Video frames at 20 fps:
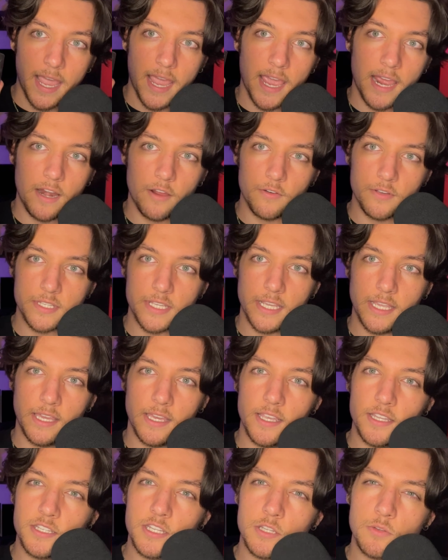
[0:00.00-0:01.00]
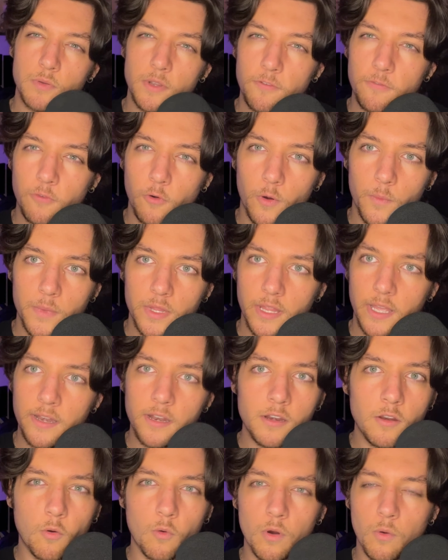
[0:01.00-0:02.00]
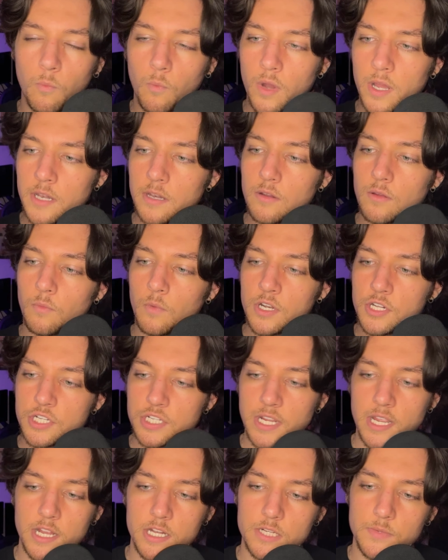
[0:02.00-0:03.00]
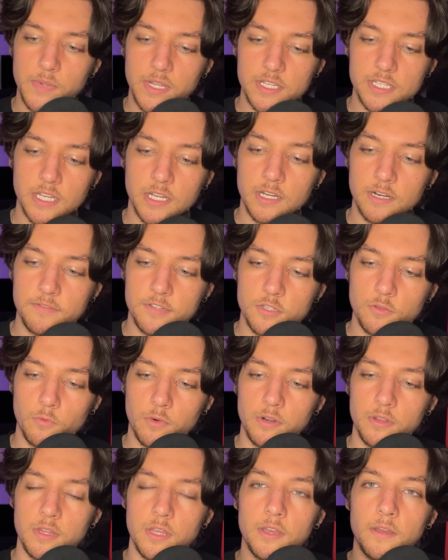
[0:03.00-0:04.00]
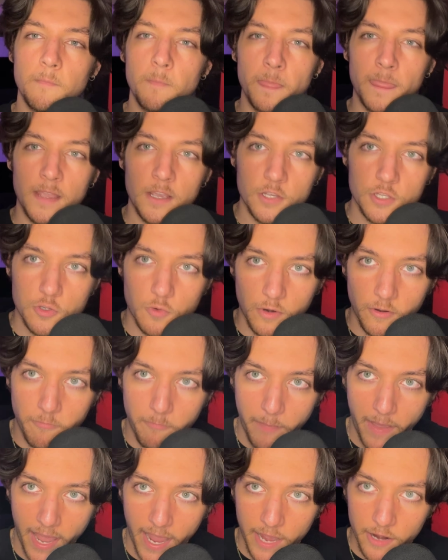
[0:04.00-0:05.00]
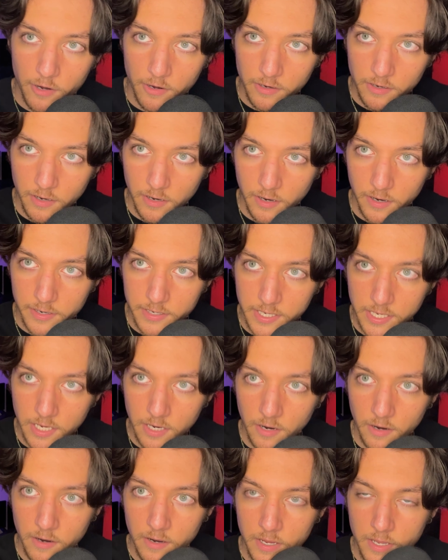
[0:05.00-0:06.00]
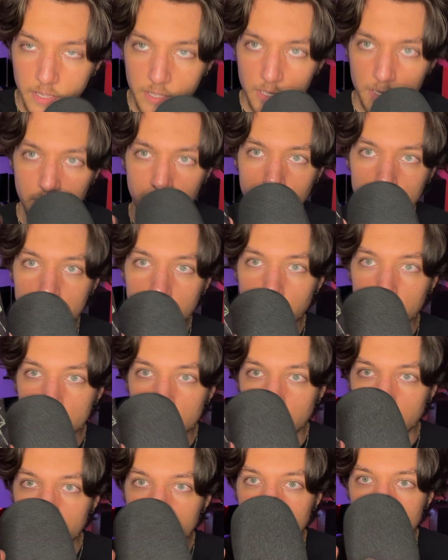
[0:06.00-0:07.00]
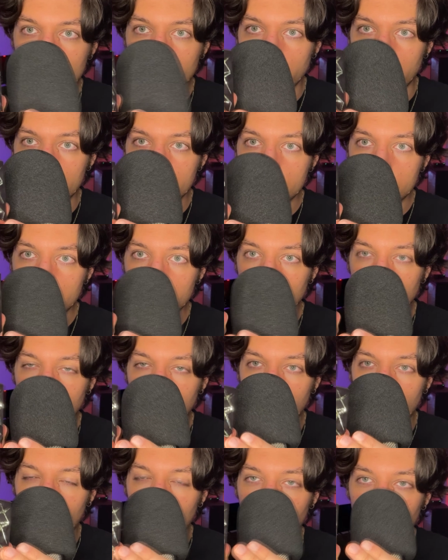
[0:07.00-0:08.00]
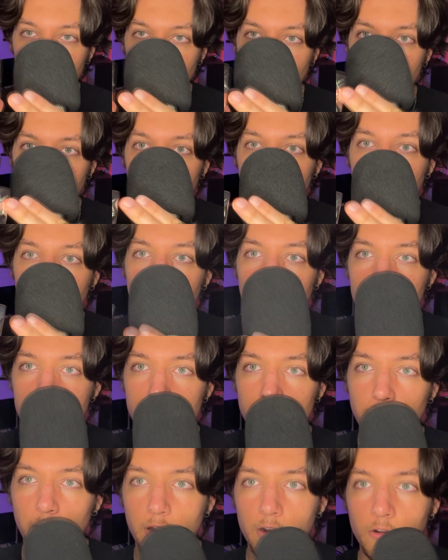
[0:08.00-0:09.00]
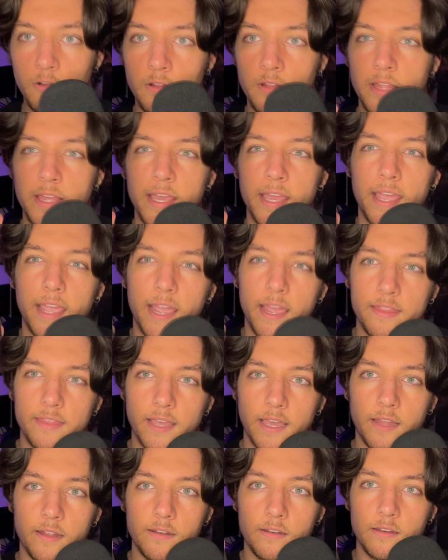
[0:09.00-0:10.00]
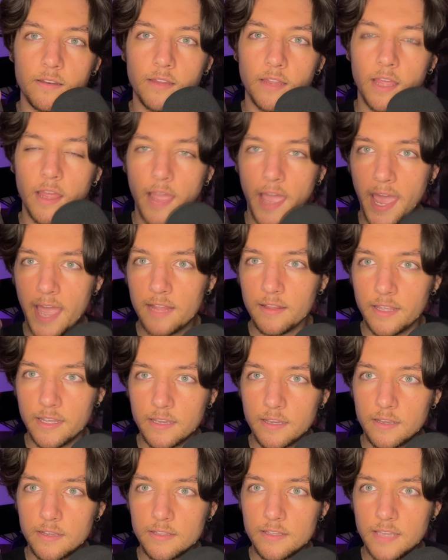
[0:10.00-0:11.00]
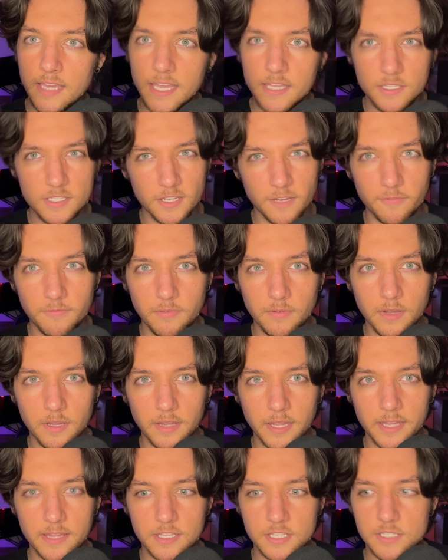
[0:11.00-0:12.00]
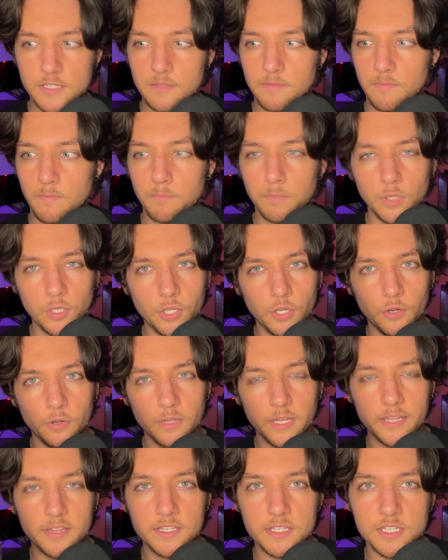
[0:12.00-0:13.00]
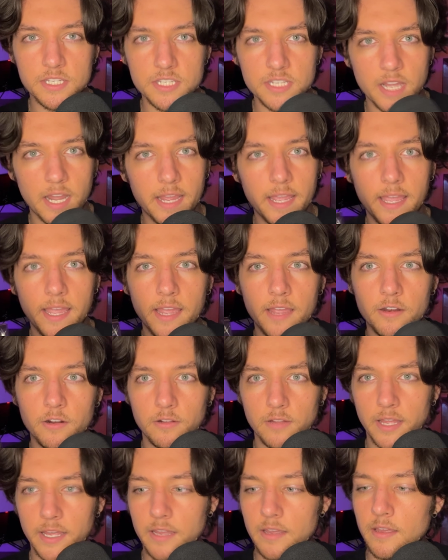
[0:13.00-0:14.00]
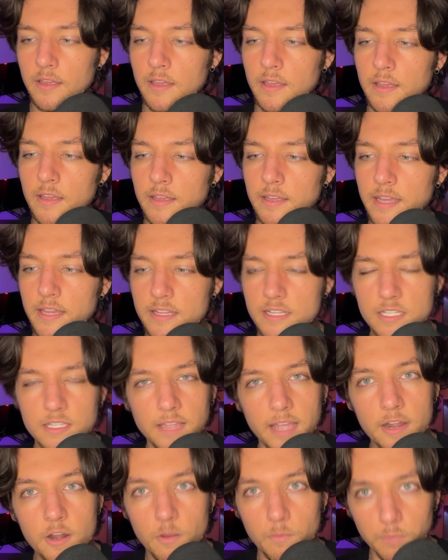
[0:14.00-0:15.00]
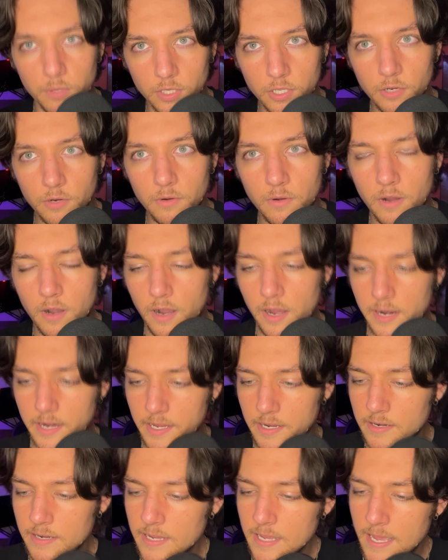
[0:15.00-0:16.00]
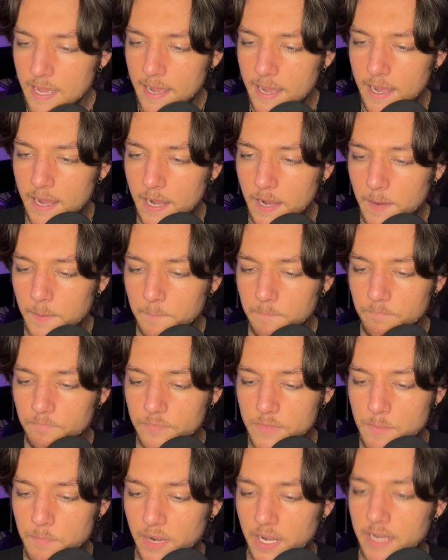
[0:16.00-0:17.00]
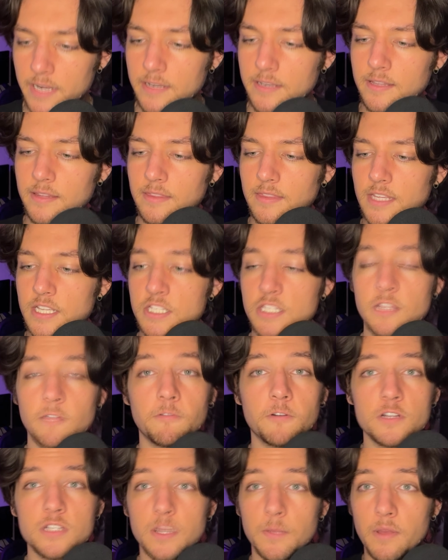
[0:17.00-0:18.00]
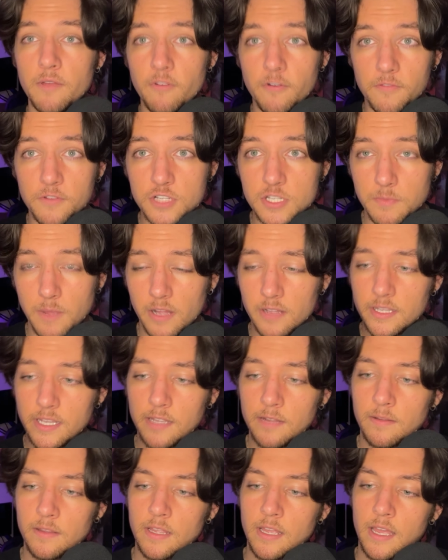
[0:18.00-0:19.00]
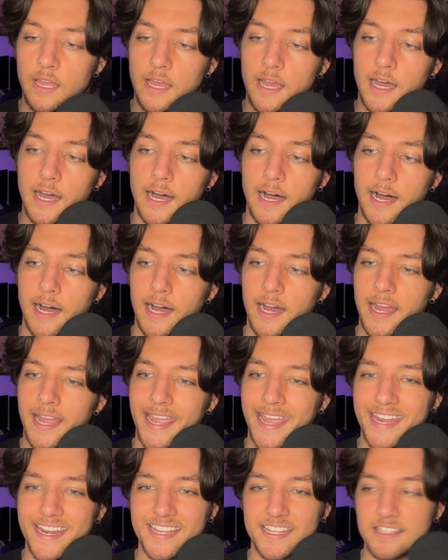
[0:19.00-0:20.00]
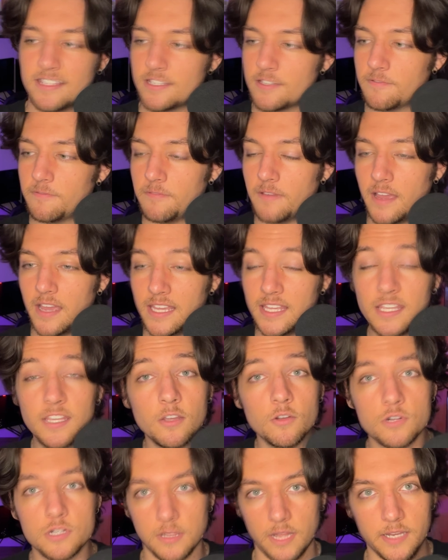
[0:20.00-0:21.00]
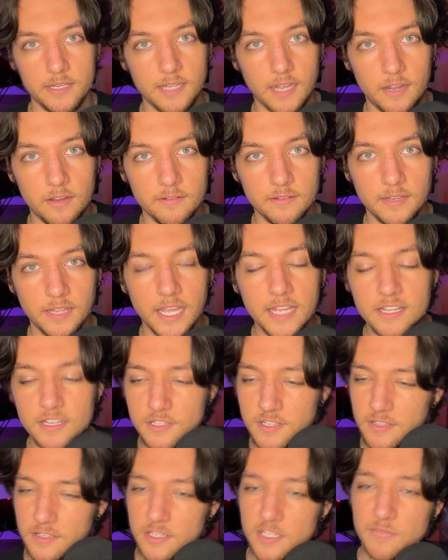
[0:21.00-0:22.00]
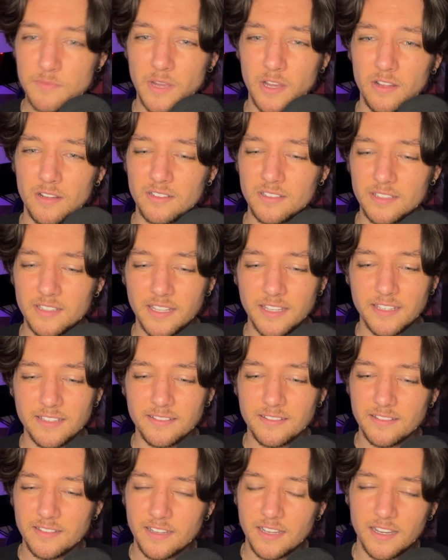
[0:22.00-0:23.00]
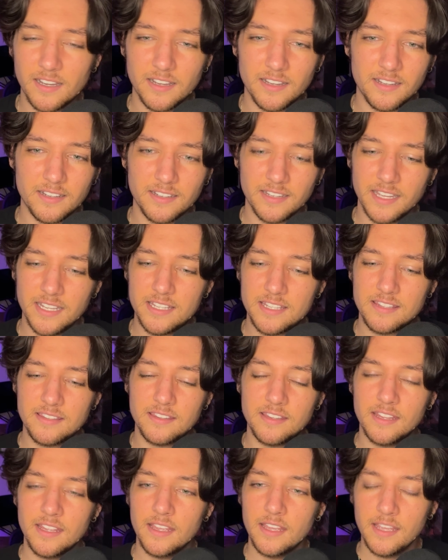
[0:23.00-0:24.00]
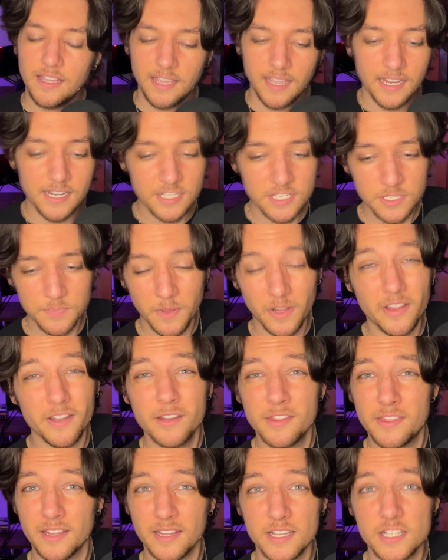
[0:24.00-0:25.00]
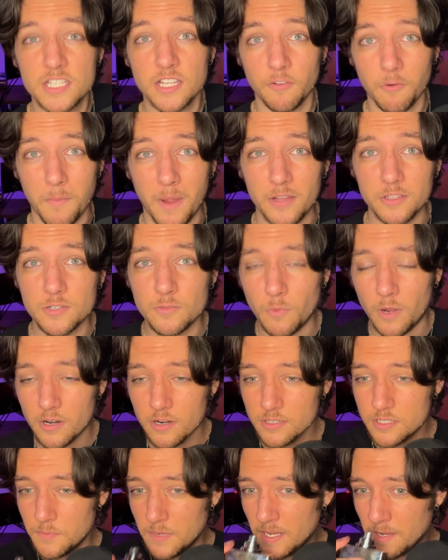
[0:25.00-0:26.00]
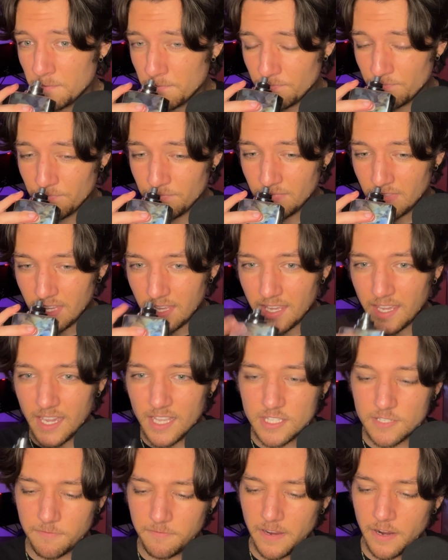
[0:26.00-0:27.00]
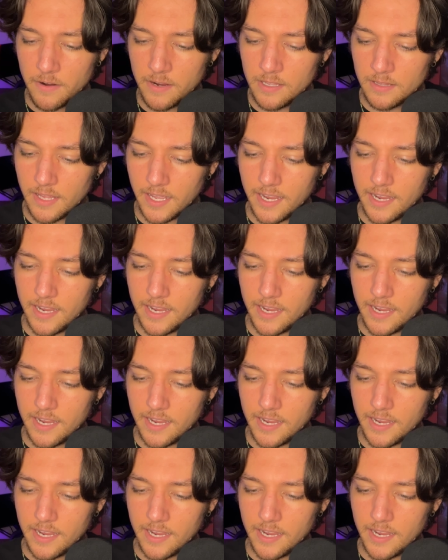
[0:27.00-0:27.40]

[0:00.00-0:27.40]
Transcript: And I was like, is this reformulated or what changed? Because I could have sworn the sort of pattern on here was supposed to like stretch all the way across the bottle, and that it had like hints of like this blue, like this cyan or like, yeah, this lighter blue on it. But this is the first time I've ever smelled it. And it's a huge letdown. It doesn't smell, it doesn't smell anything like Silver Mountain water to me. It's very